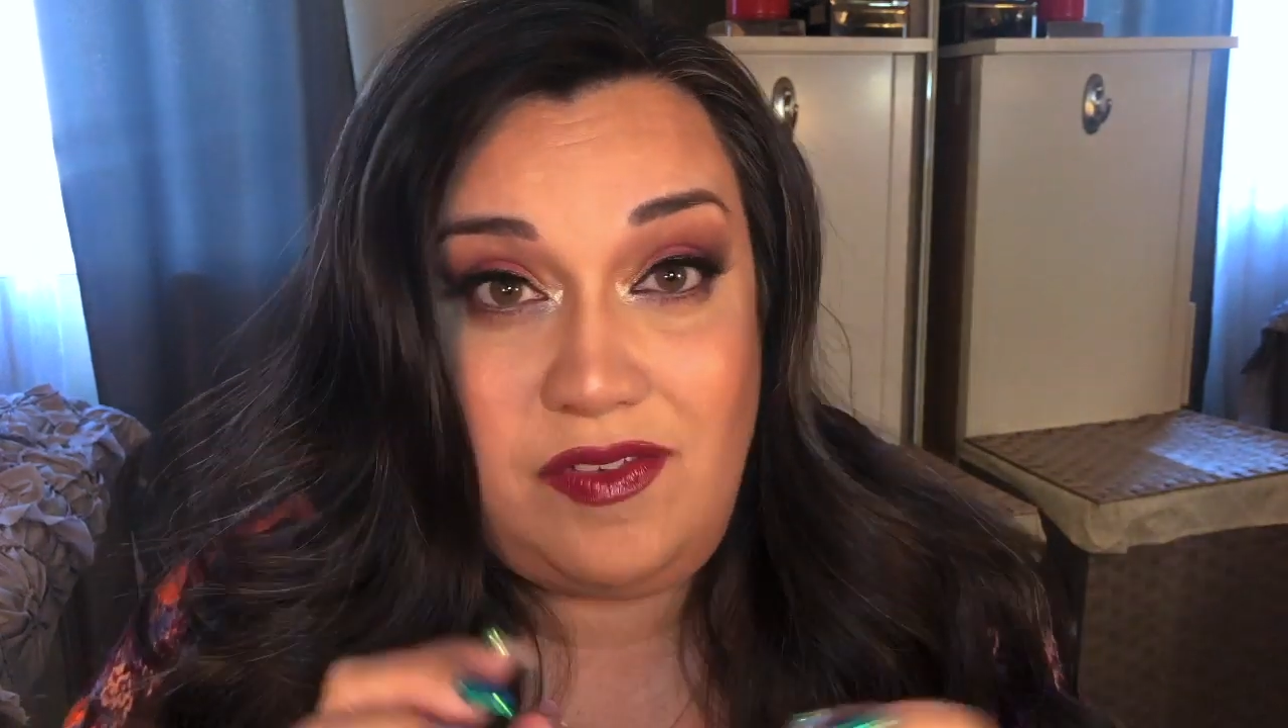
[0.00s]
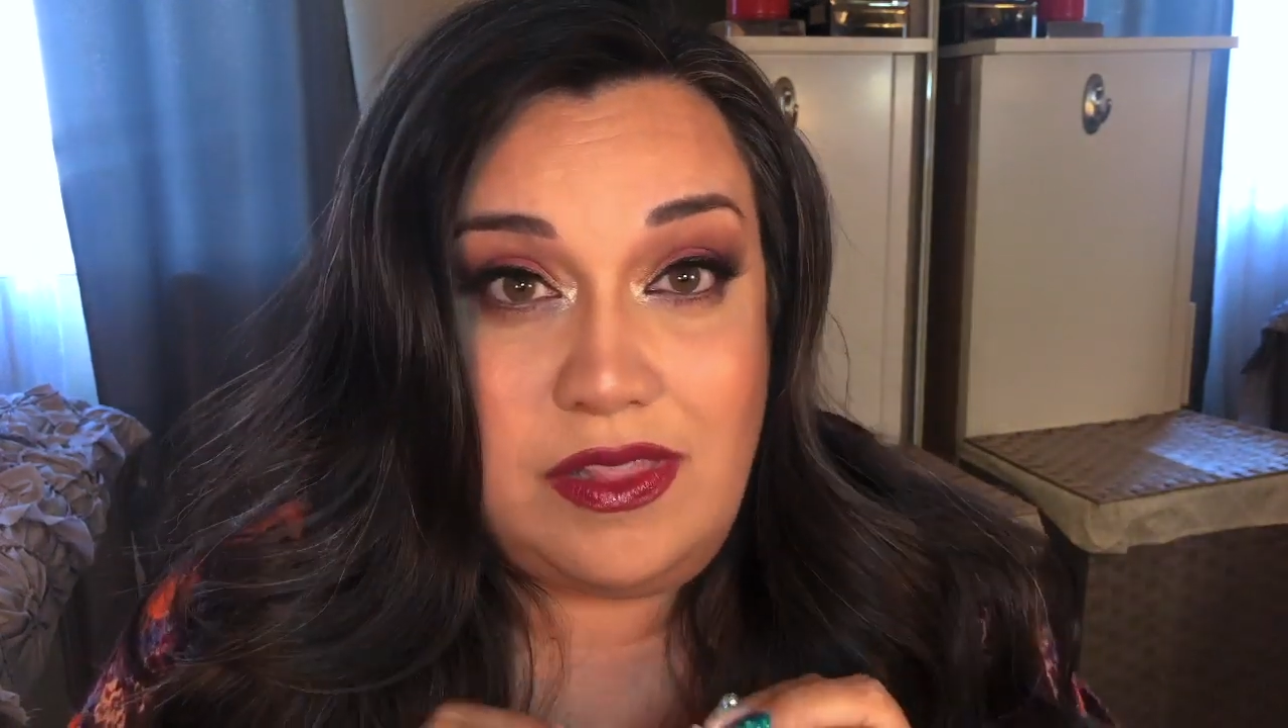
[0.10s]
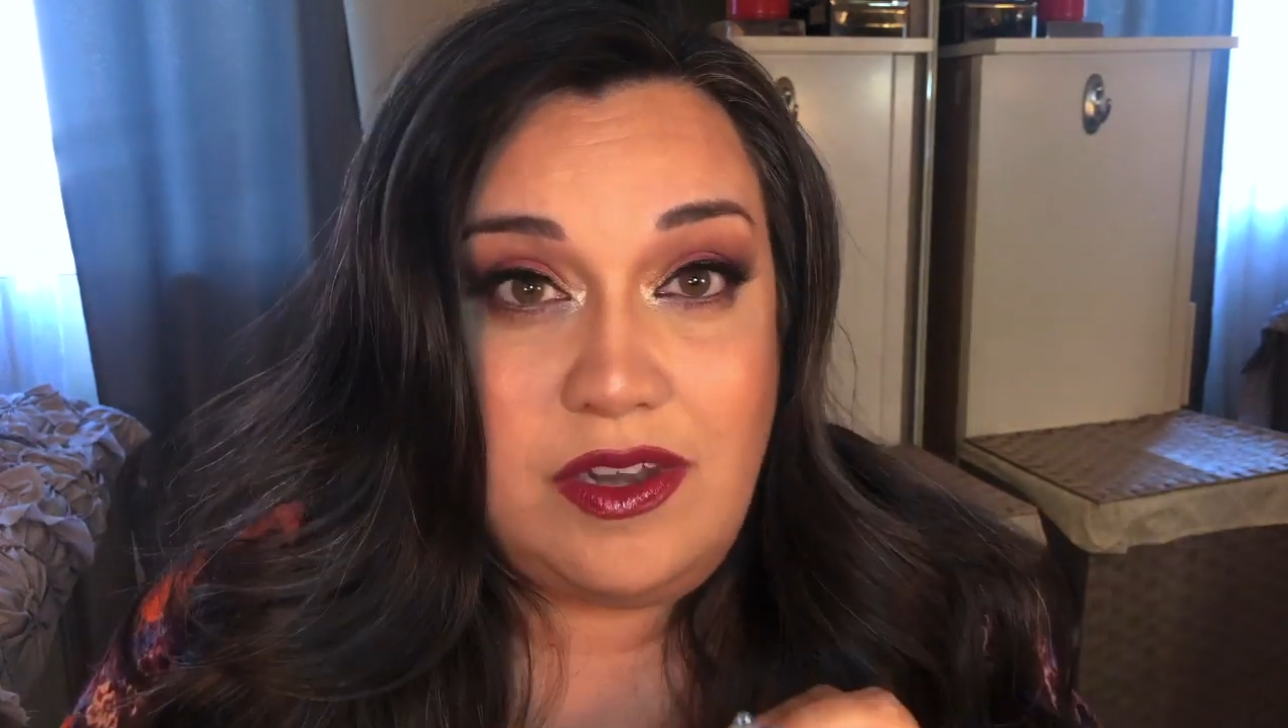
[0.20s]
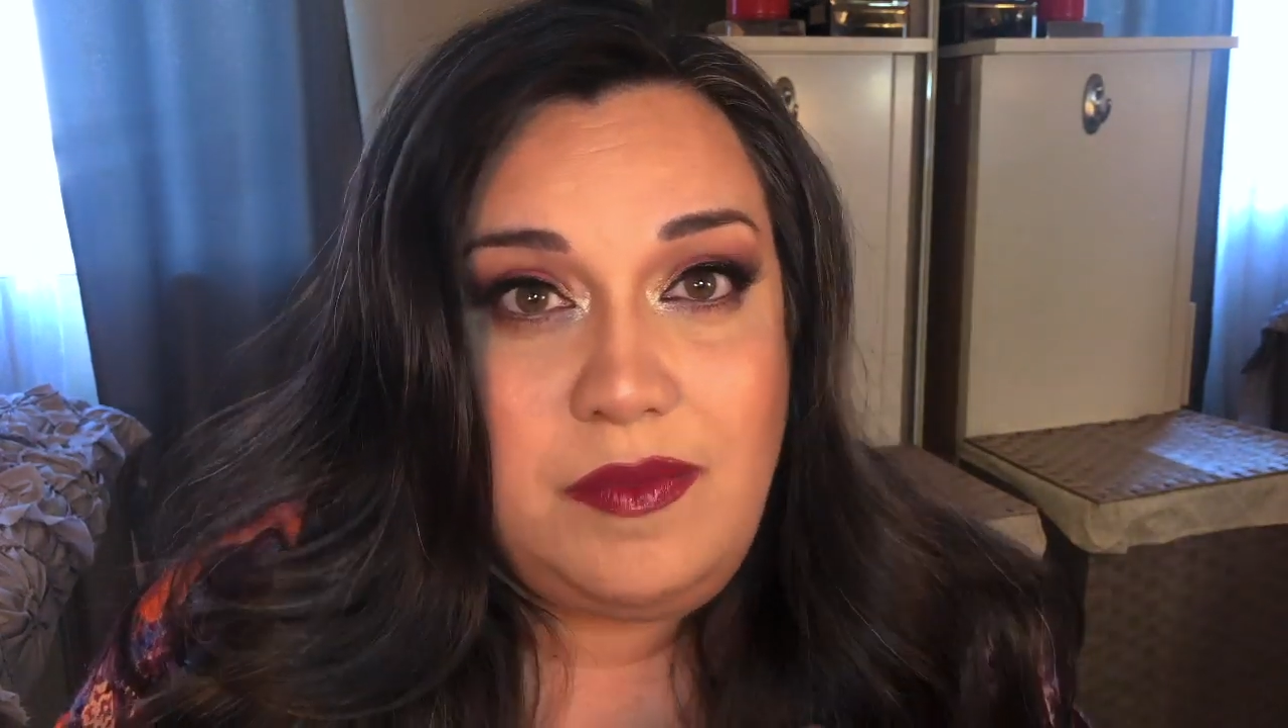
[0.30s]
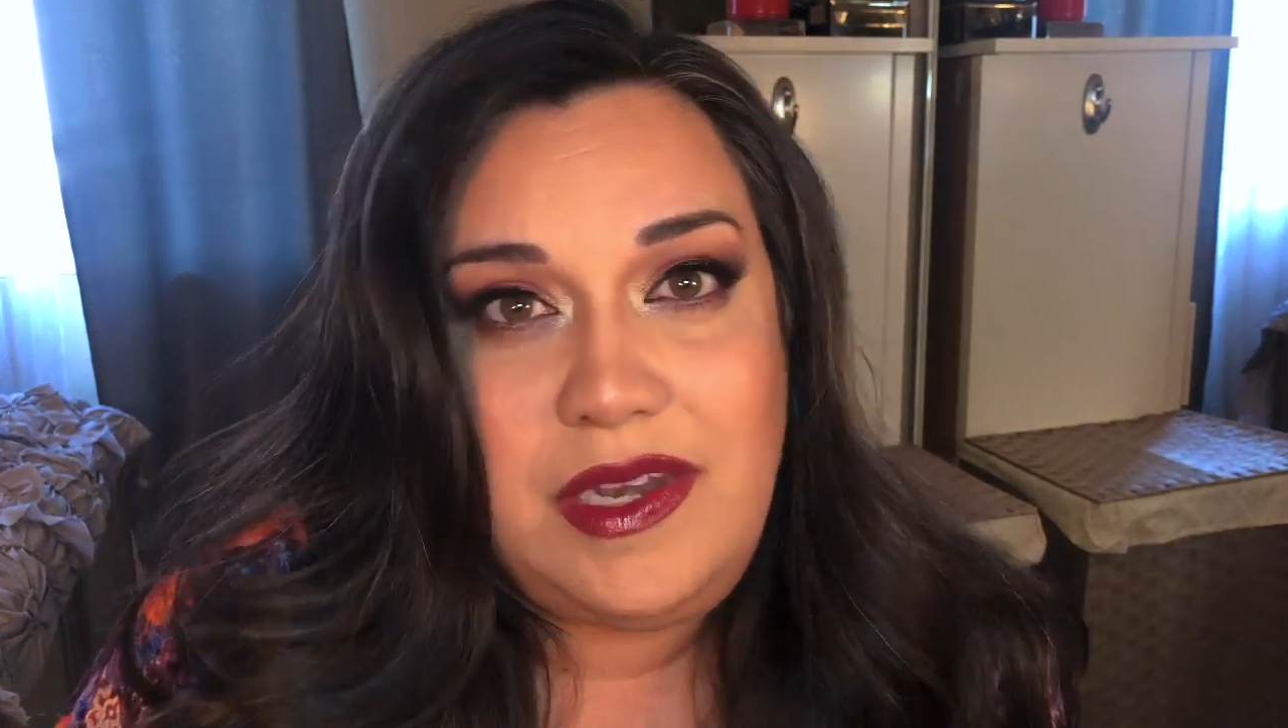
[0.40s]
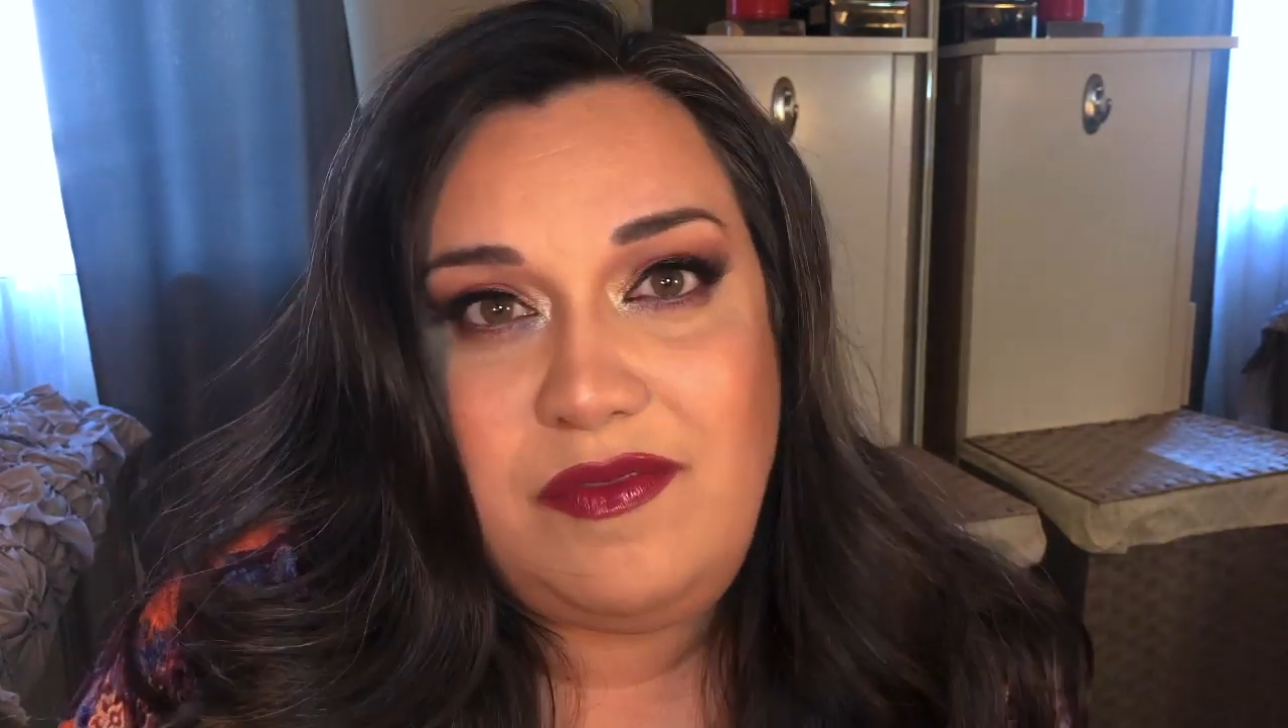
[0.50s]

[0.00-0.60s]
a little bit